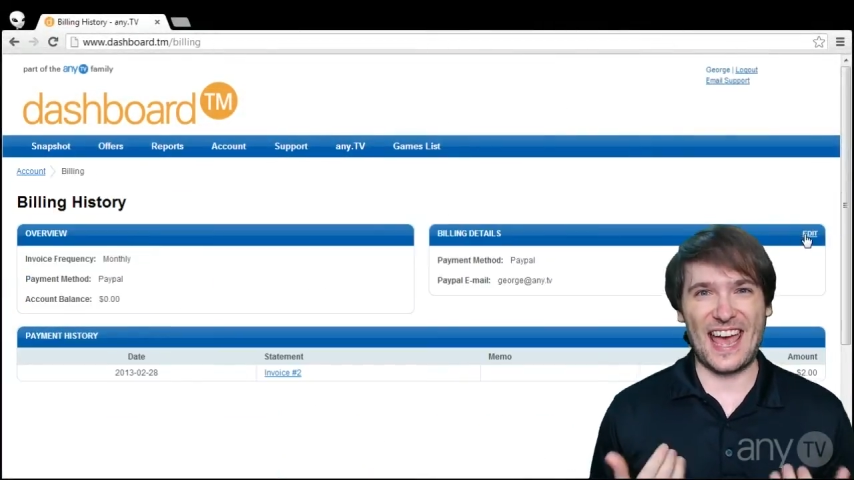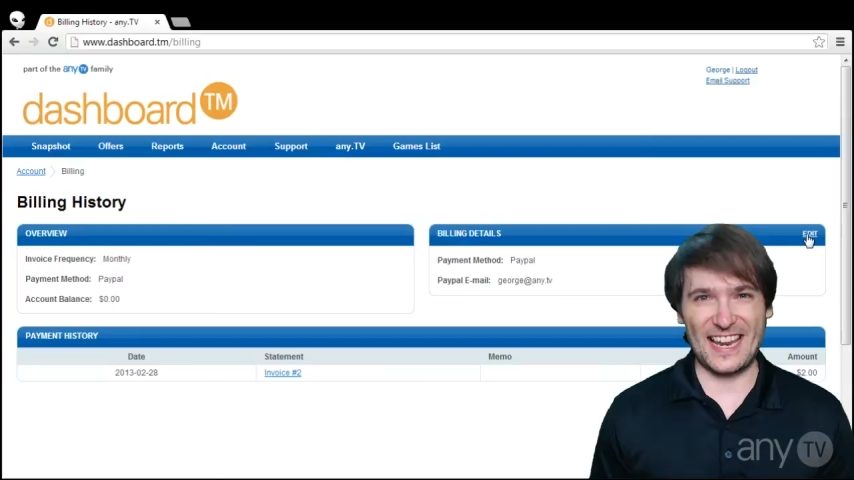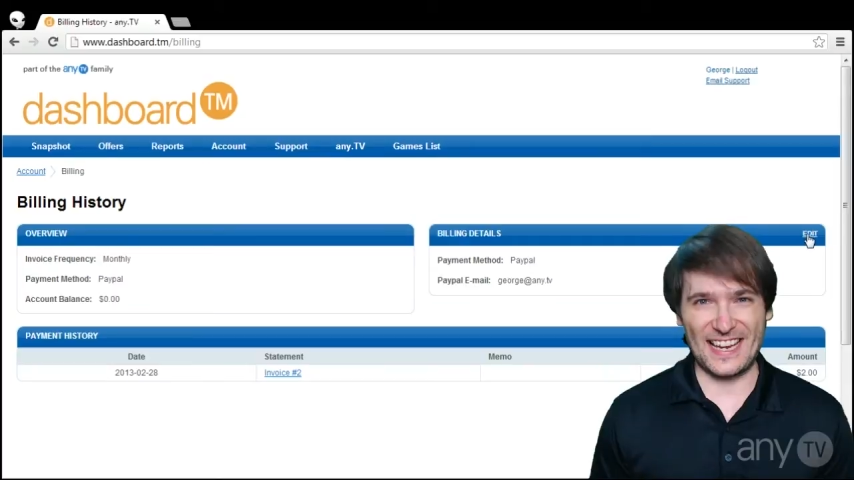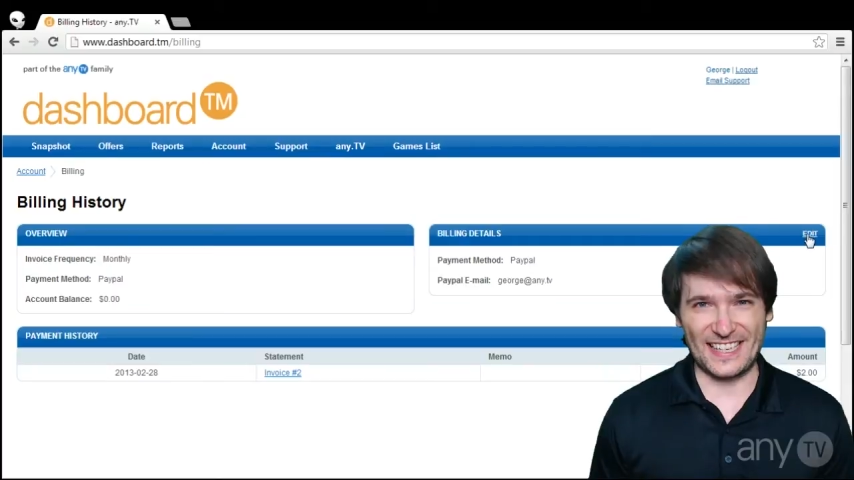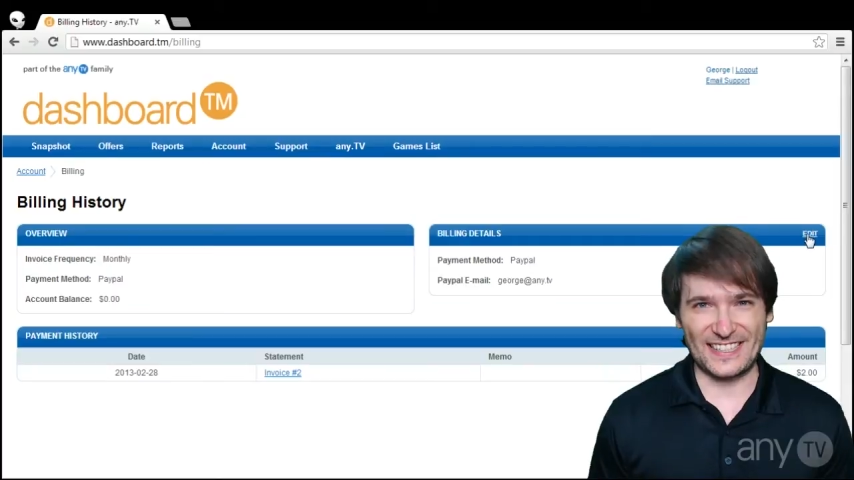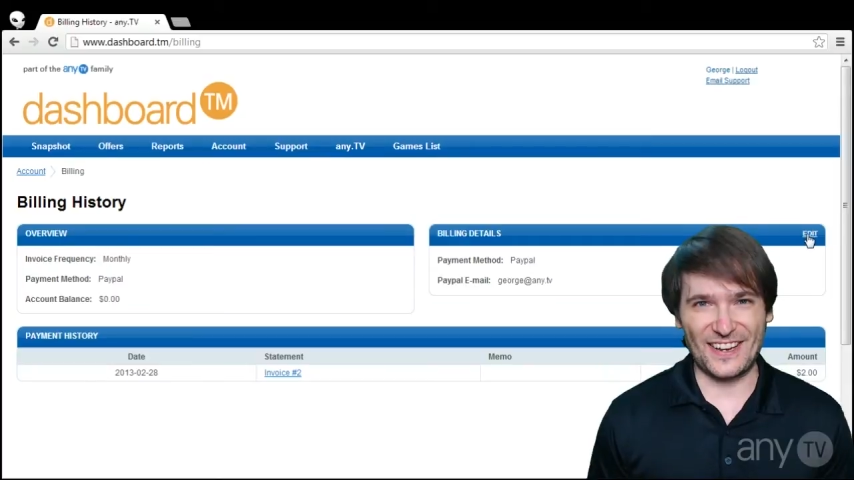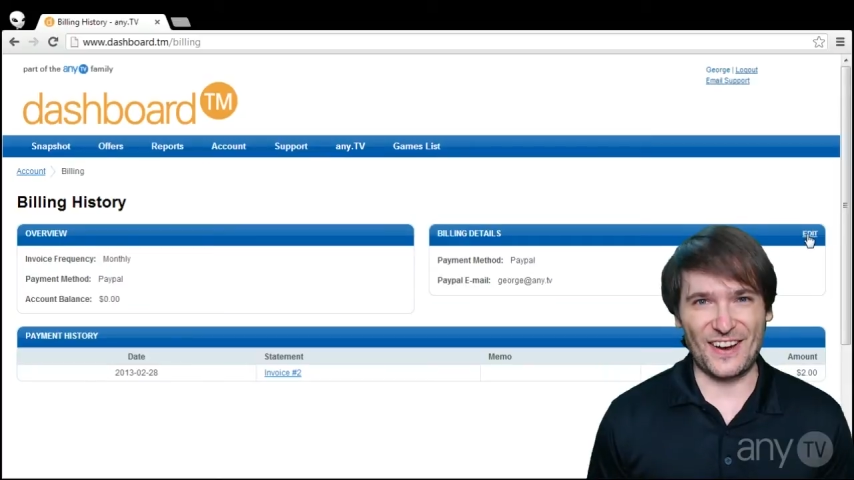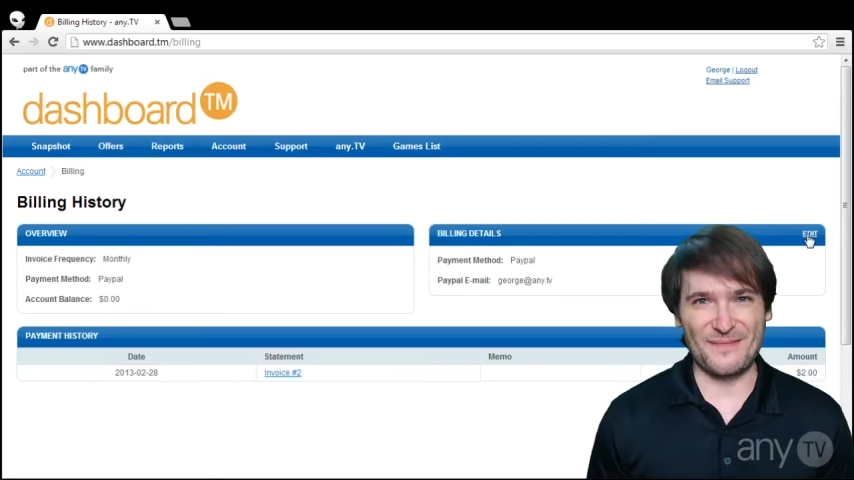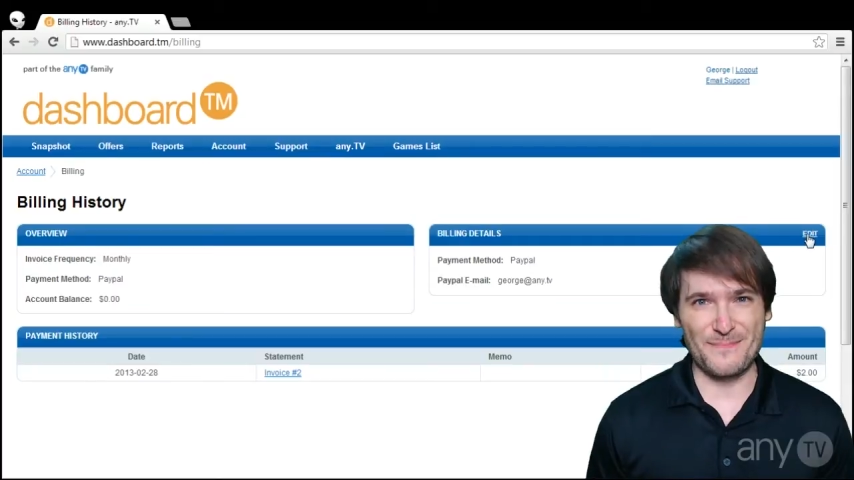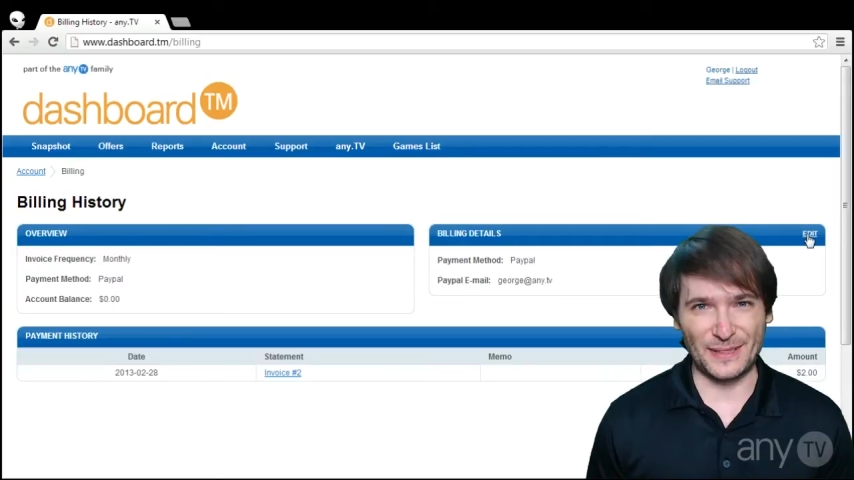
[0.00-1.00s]
Edit
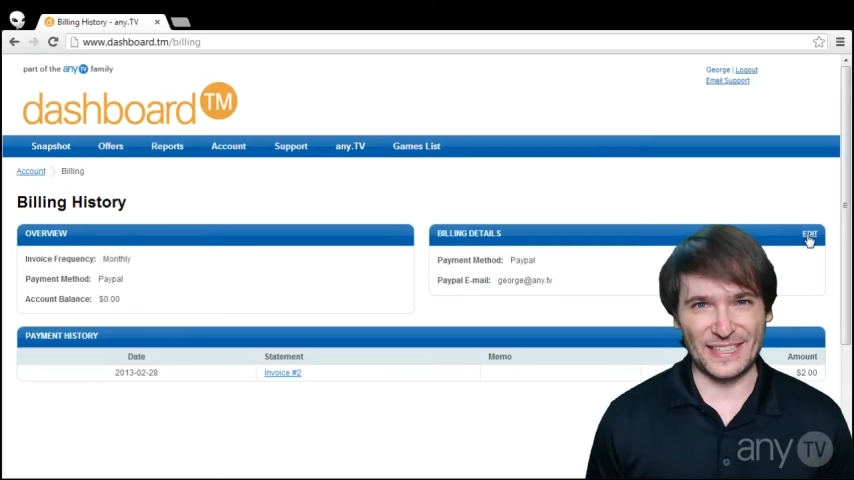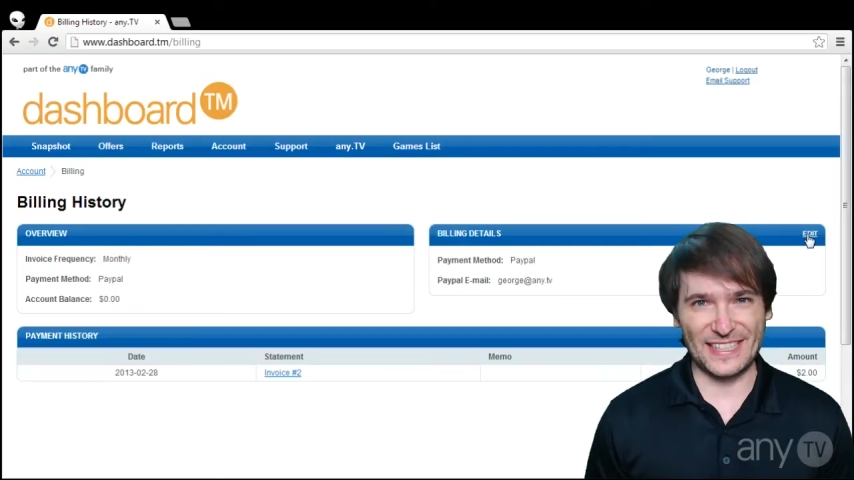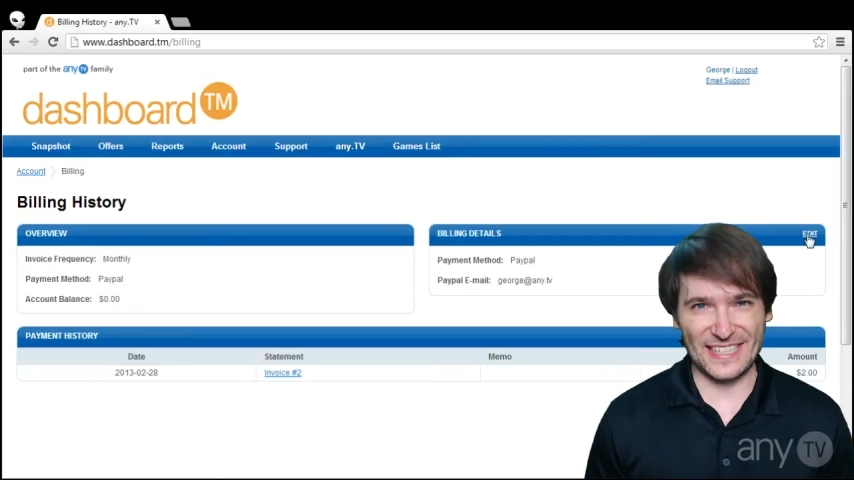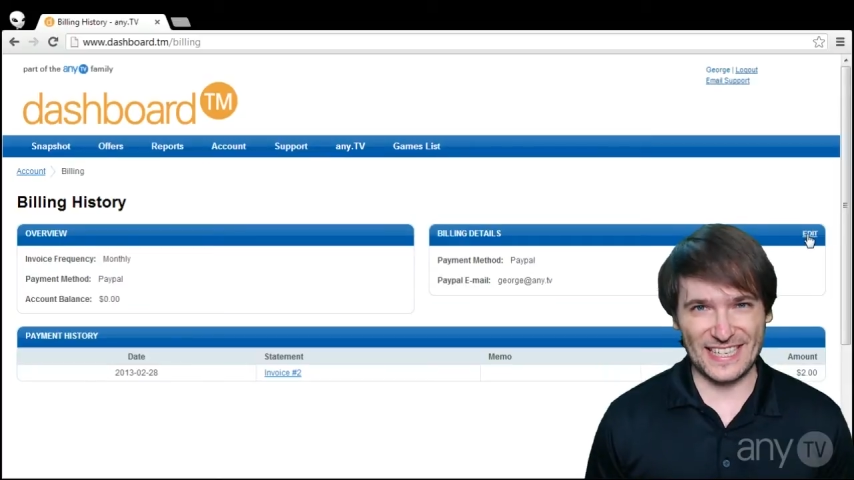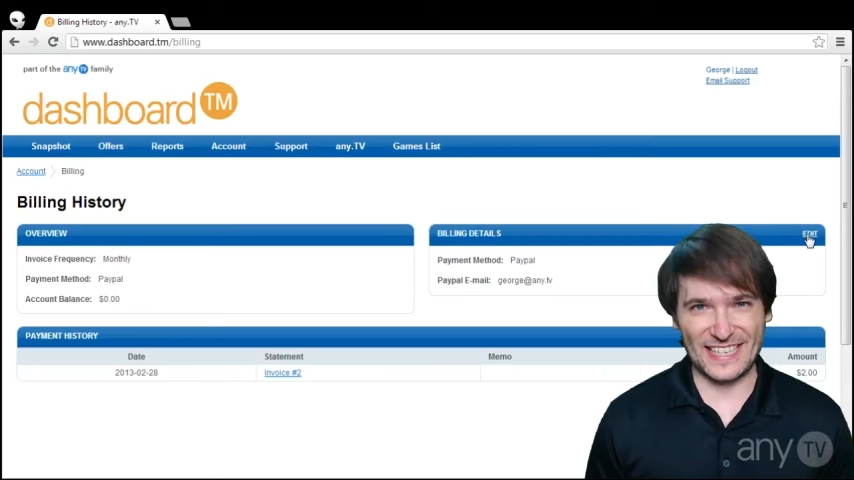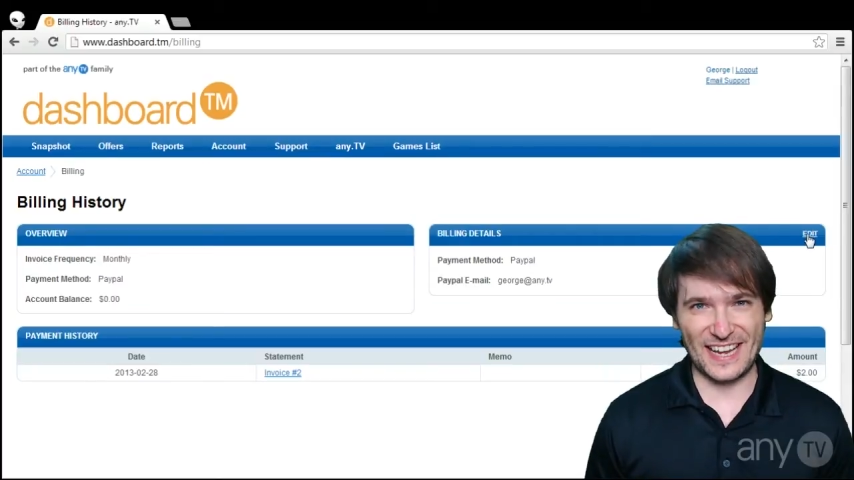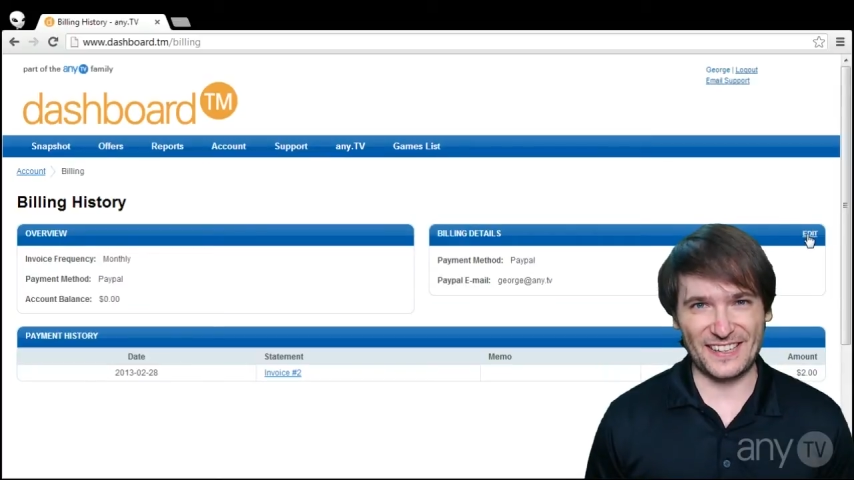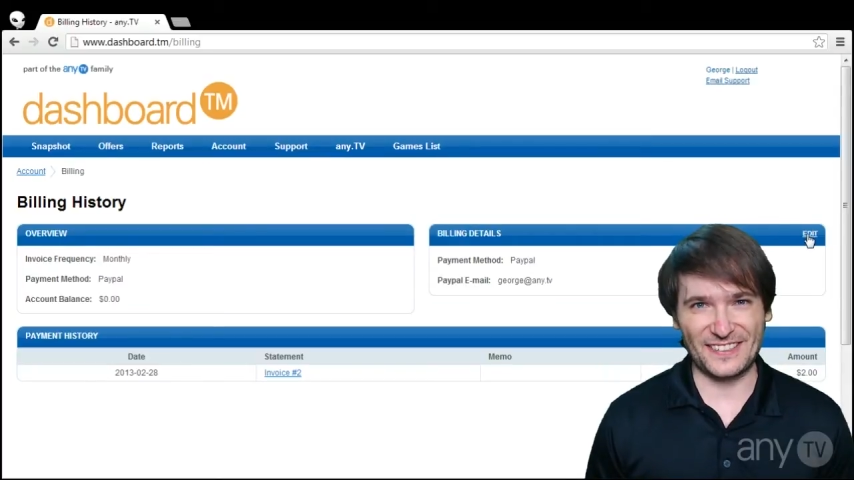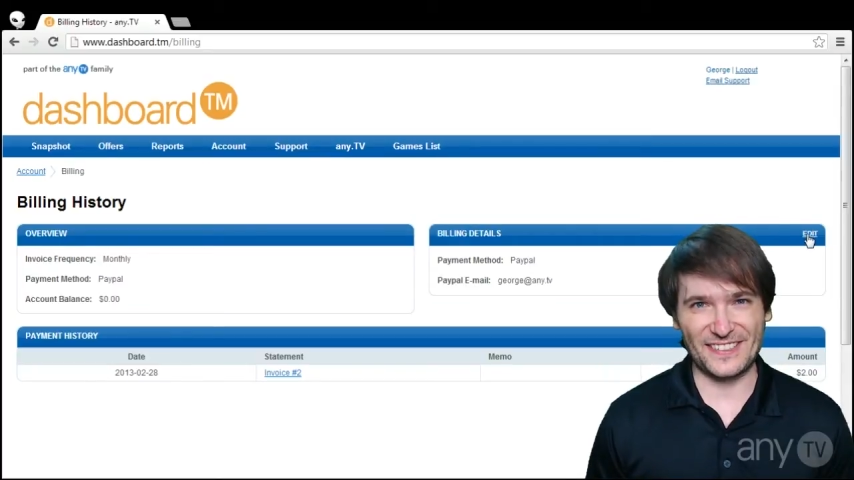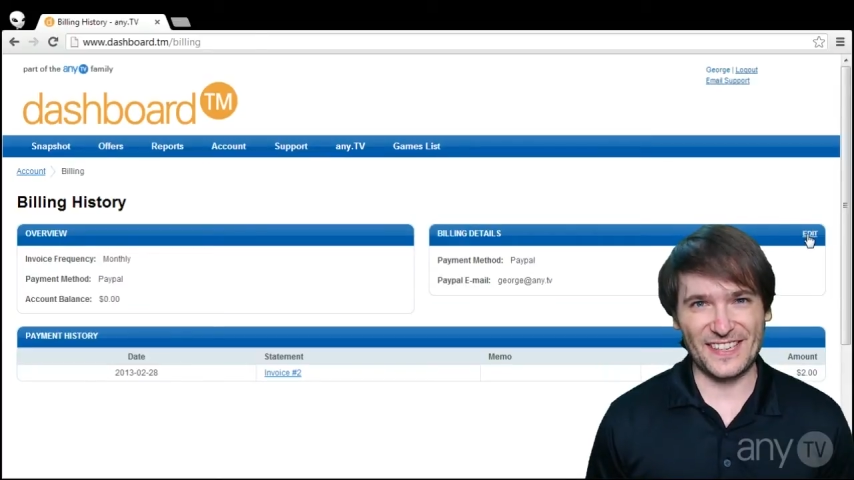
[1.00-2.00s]
on Billing
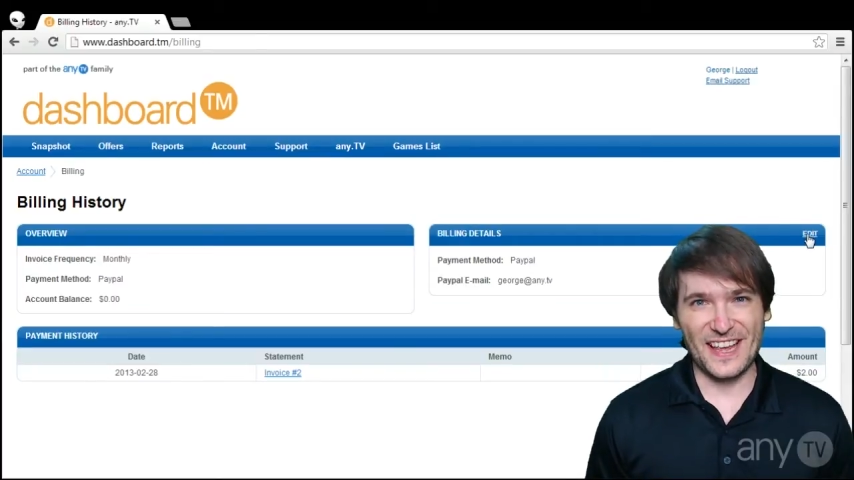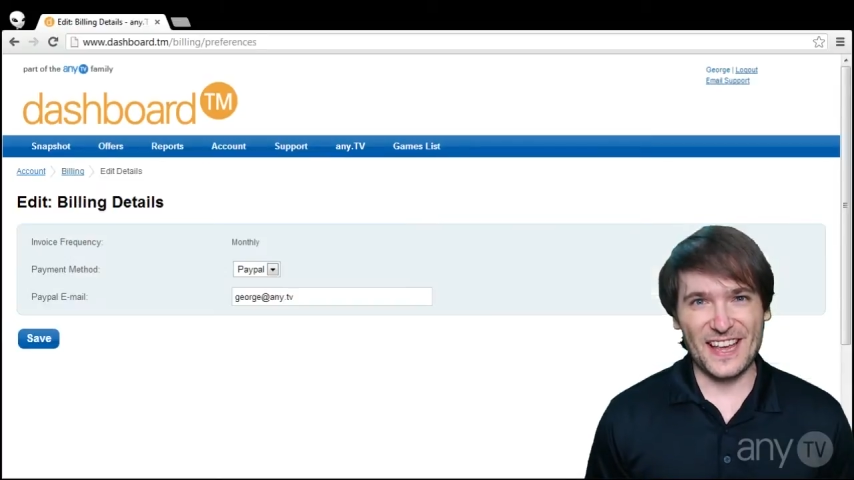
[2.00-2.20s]
Details.